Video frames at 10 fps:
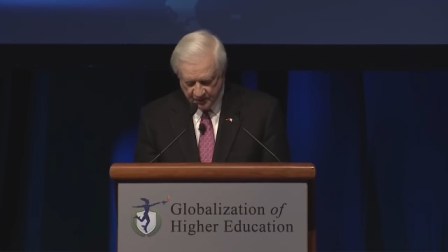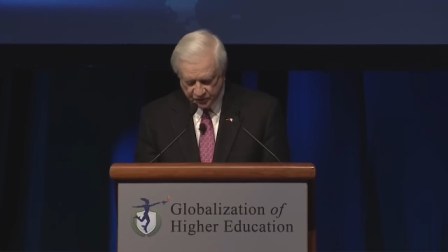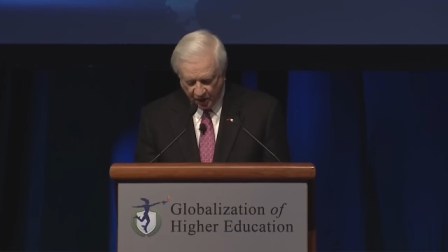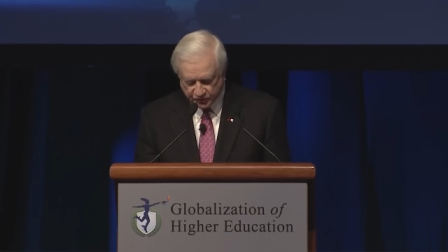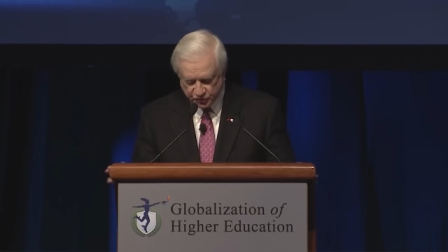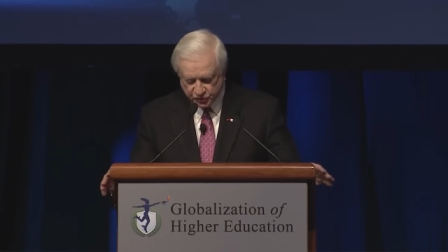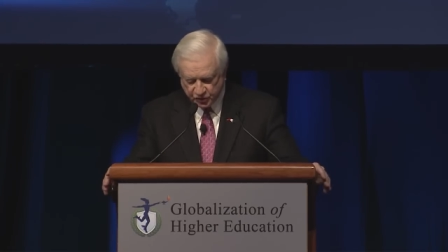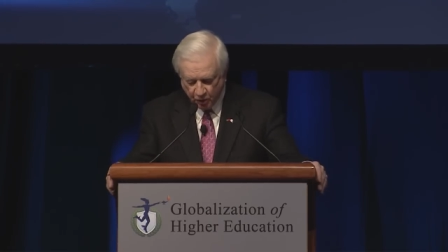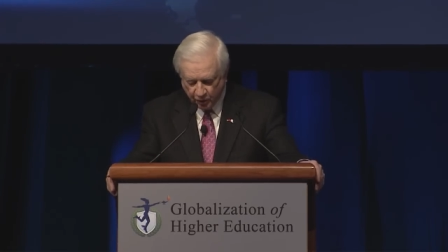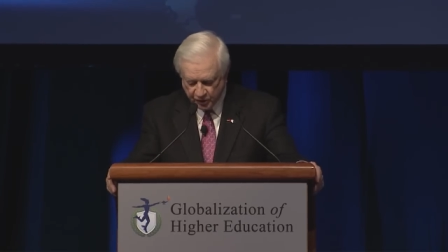Dr.
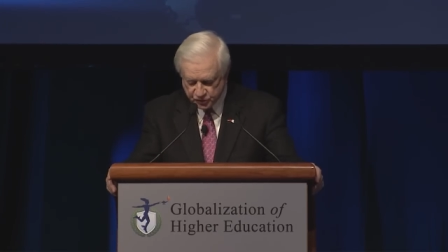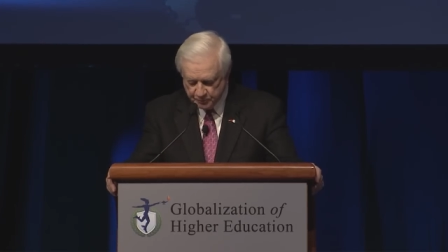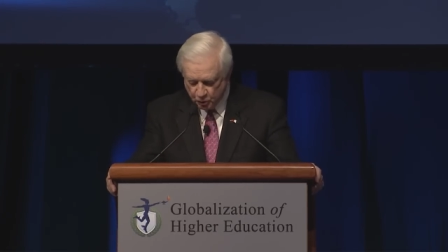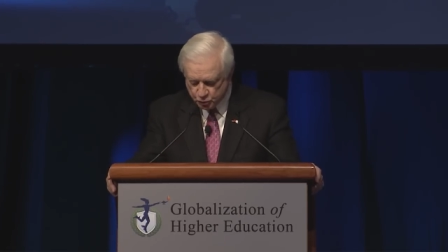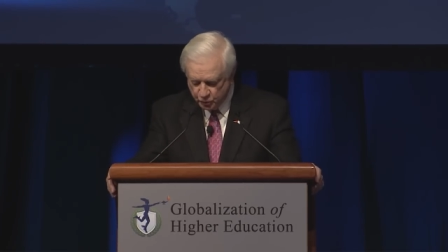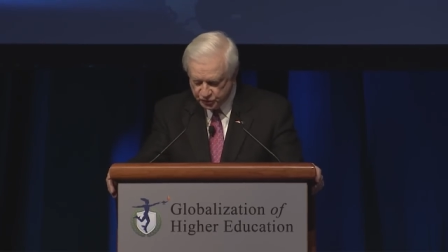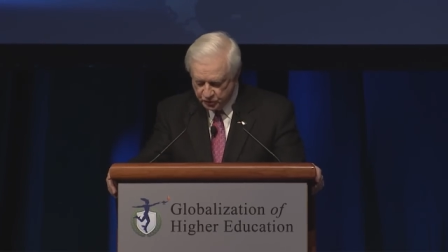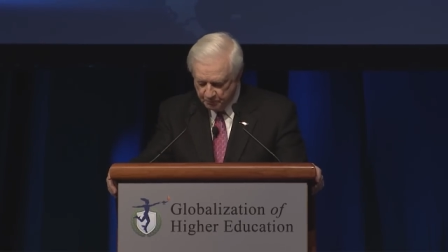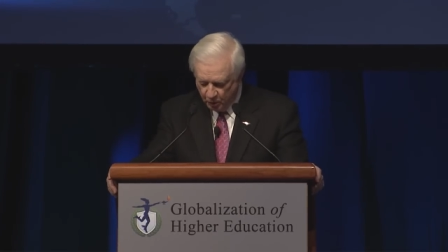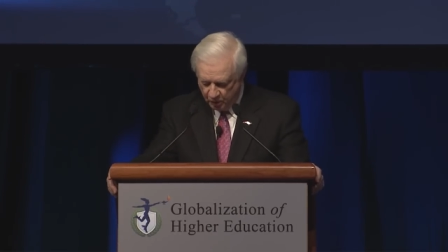Zakaria's most
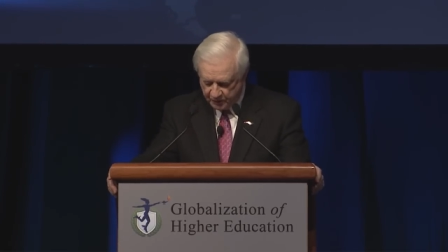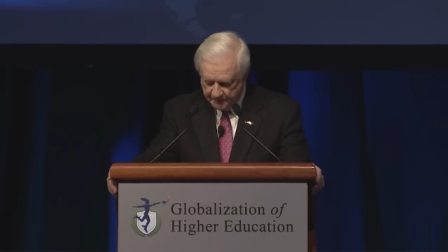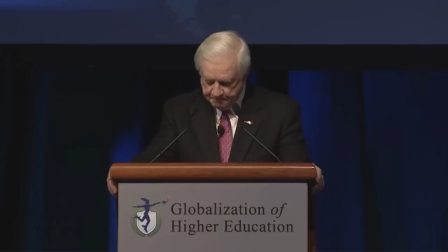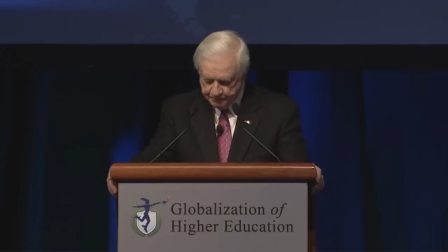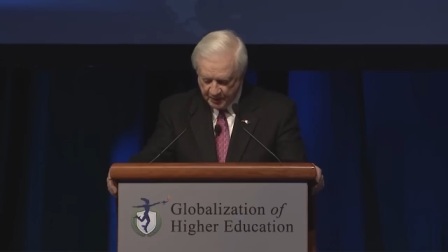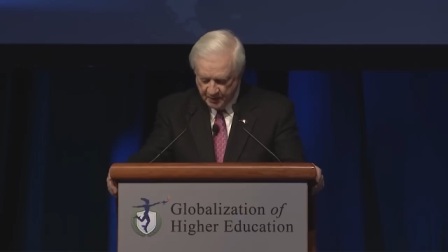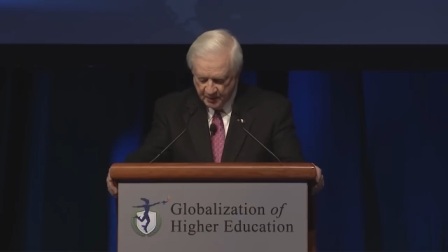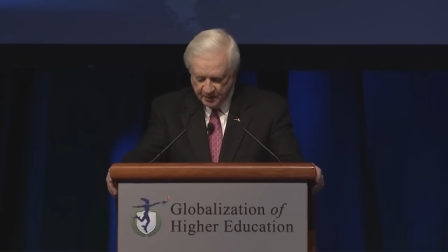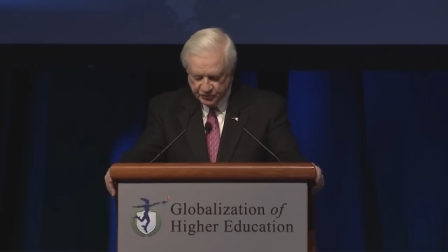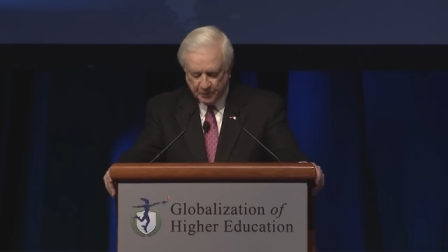recent book,
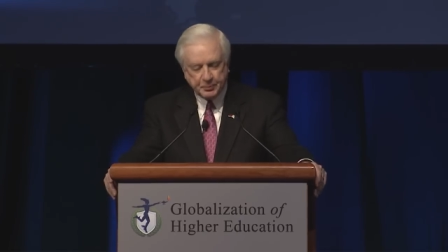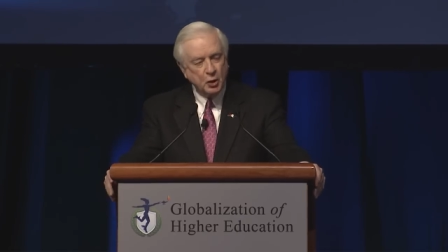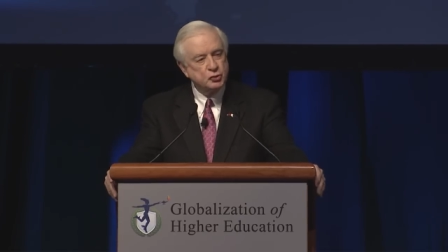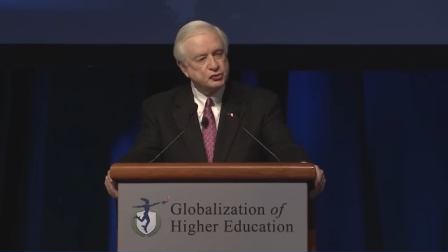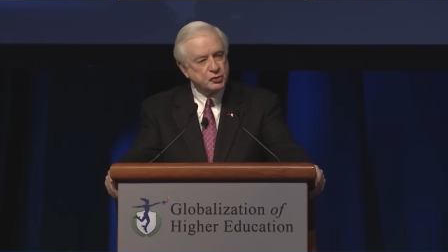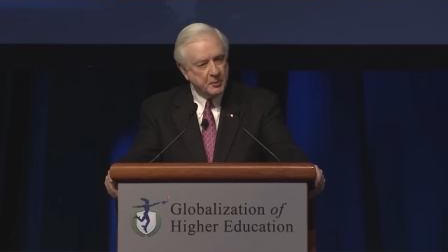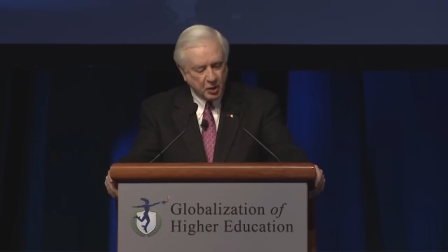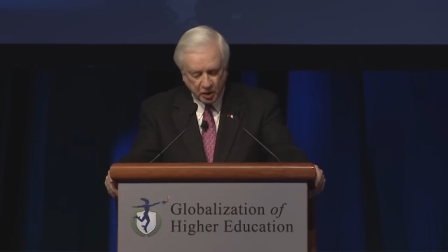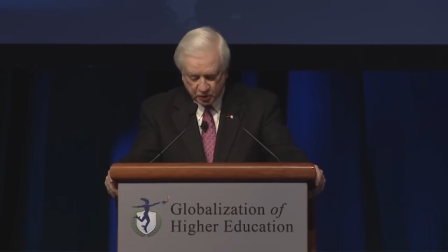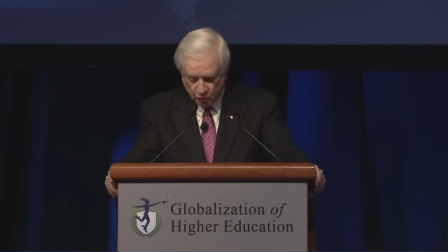The
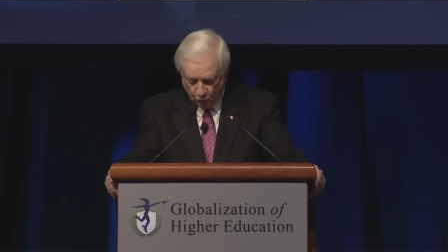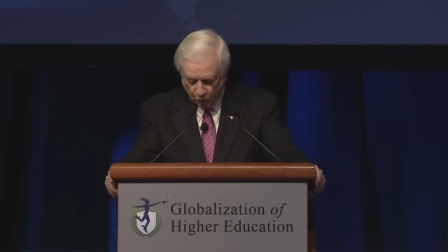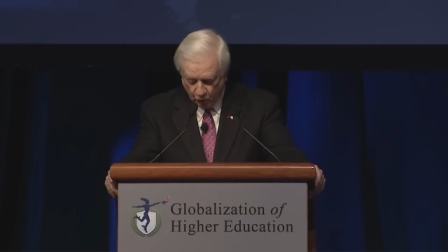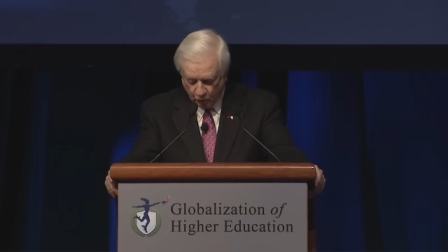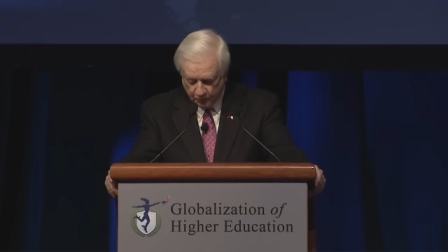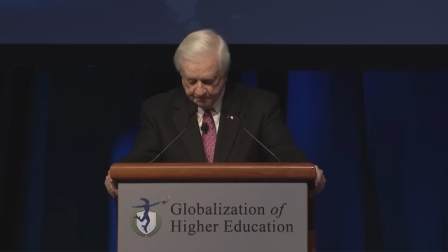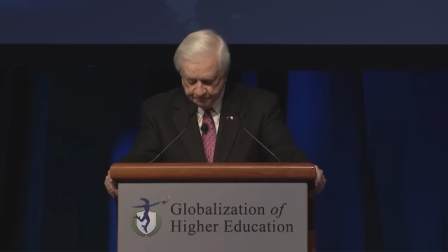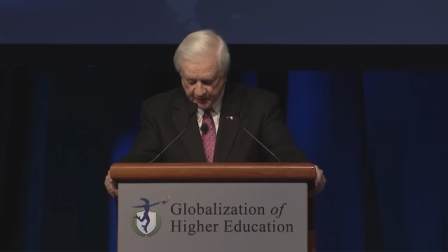Post-American World,